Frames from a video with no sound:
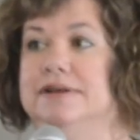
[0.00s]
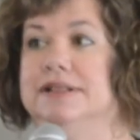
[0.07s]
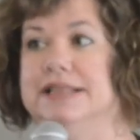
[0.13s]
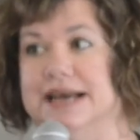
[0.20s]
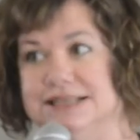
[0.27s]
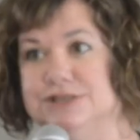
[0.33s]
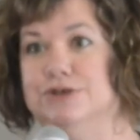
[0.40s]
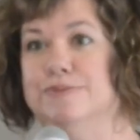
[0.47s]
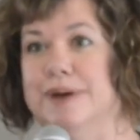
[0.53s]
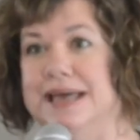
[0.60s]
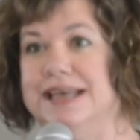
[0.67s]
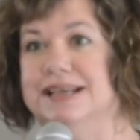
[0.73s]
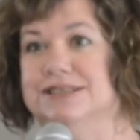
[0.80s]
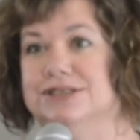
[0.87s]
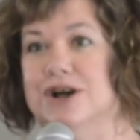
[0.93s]
That's who my
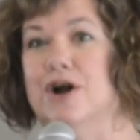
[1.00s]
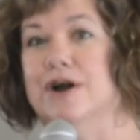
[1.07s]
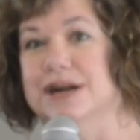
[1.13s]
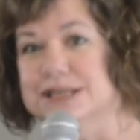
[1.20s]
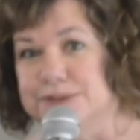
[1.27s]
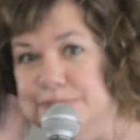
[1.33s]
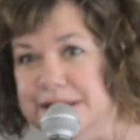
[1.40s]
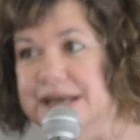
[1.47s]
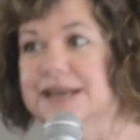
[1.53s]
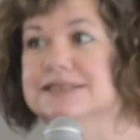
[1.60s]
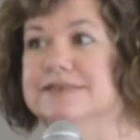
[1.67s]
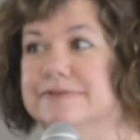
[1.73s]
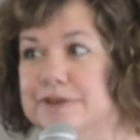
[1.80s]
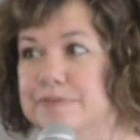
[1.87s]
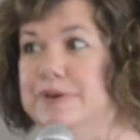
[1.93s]
kids are, and it's because
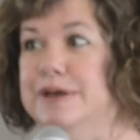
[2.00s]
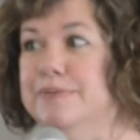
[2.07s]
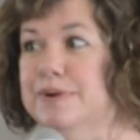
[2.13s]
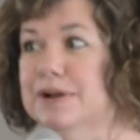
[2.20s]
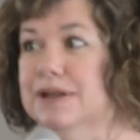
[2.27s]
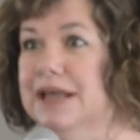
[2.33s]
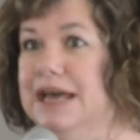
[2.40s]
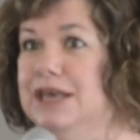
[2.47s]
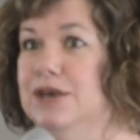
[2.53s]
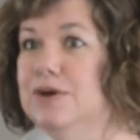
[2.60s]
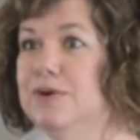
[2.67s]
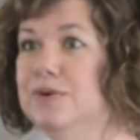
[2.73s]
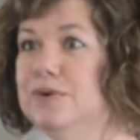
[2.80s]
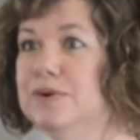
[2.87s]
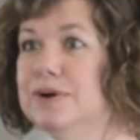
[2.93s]
of the people like
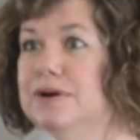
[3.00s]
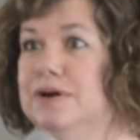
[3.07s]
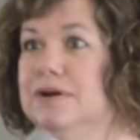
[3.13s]
you